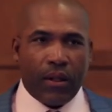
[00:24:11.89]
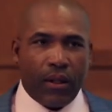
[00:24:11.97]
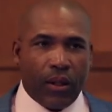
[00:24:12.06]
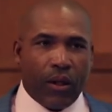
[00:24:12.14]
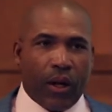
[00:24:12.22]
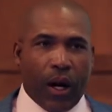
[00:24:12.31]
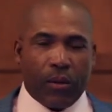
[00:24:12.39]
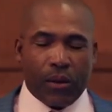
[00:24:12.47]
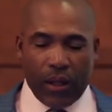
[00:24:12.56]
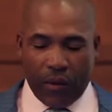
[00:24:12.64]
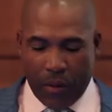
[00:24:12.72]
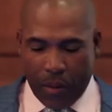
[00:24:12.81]
you know, I
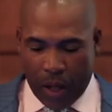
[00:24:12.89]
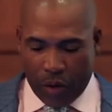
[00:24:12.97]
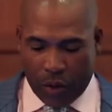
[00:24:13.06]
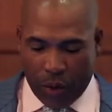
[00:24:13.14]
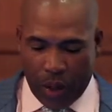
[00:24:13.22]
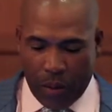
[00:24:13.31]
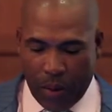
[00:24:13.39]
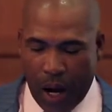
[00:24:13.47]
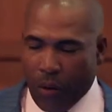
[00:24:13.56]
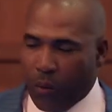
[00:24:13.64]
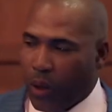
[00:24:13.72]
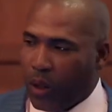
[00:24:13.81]
was living my dream,
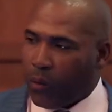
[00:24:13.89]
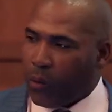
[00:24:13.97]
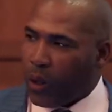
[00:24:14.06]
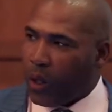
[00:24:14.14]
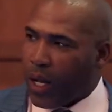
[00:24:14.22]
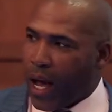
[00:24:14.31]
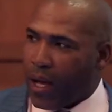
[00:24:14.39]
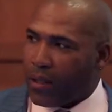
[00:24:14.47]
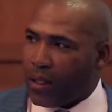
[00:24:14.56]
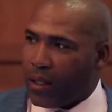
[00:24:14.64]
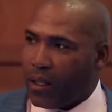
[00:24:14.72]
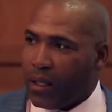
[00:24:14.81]
not really
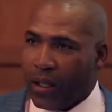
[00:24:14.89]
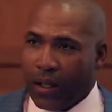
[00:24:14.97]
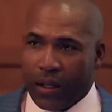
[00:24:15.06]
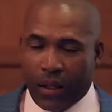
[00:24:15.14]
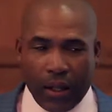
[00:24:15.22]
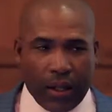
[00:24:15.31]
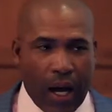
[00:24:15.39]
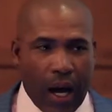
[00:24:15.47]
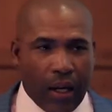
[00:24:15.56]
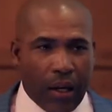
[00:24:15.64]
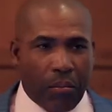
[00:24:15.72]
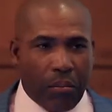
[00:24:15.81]
realizing that
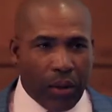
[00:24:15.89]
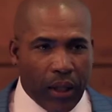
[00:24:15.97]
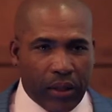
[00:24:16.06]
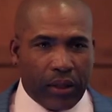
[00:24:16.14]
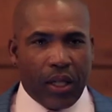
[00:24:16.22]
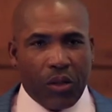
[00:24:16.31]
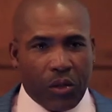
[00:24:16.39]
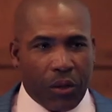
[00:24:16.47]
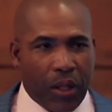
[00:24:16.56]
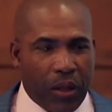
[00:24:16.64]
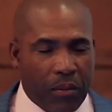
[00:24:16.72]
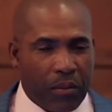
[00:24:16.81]
God had blessed that
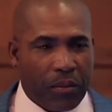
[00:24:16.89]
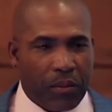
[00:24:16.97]
dream.